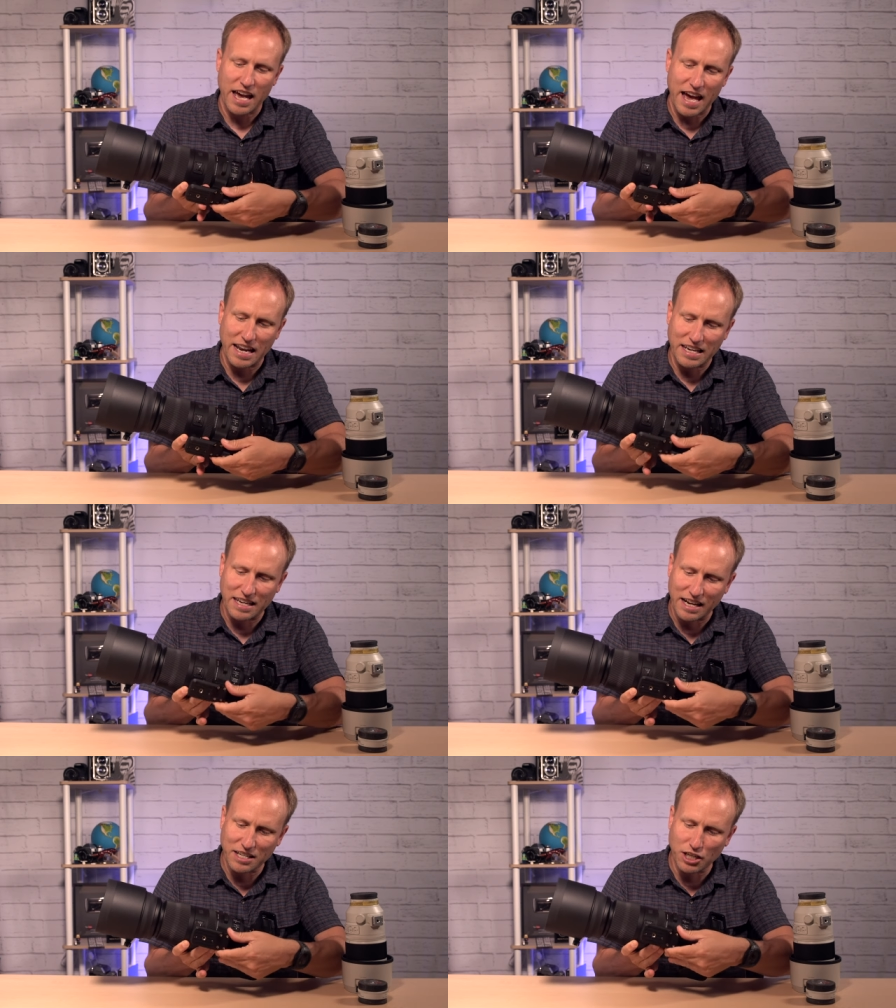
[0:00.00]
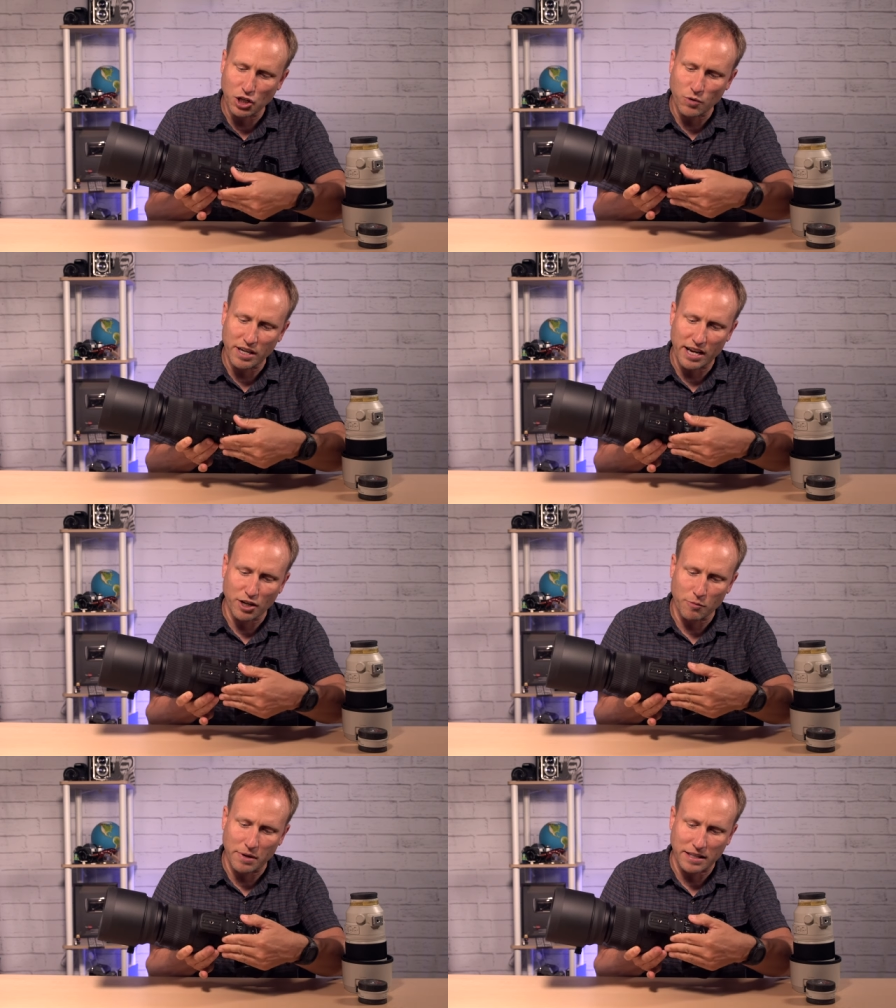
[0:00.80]
at ninety degree
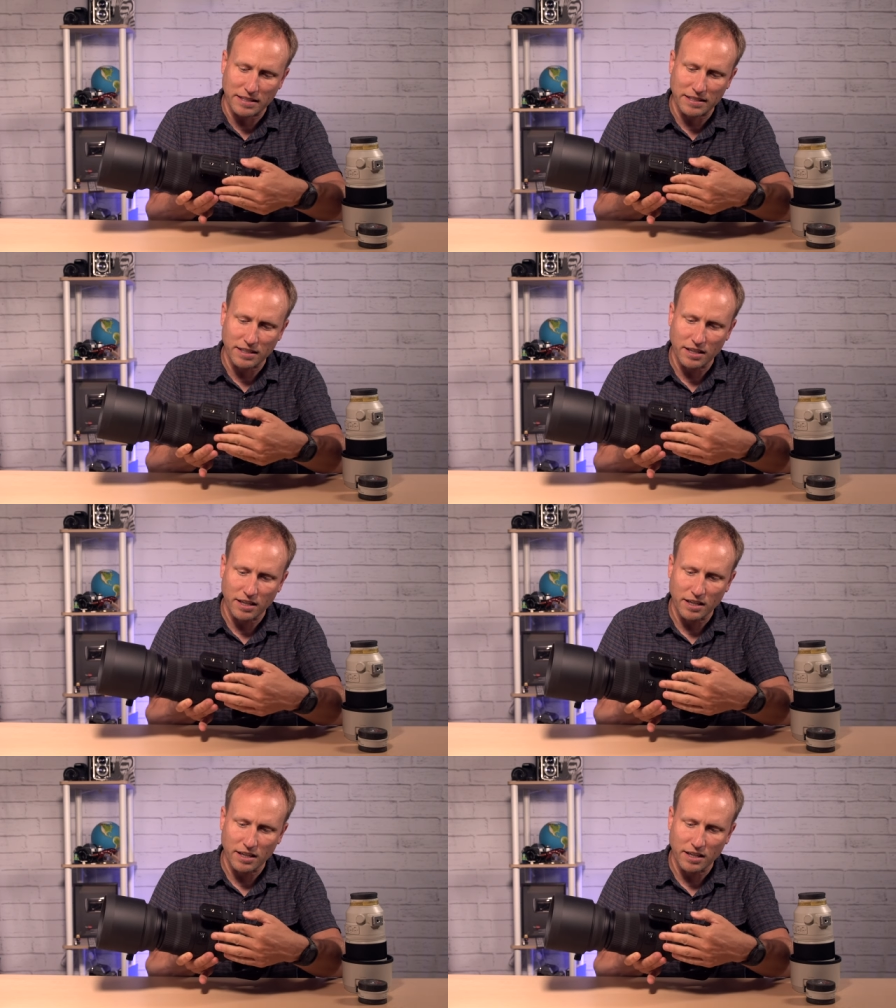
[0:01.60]
increments.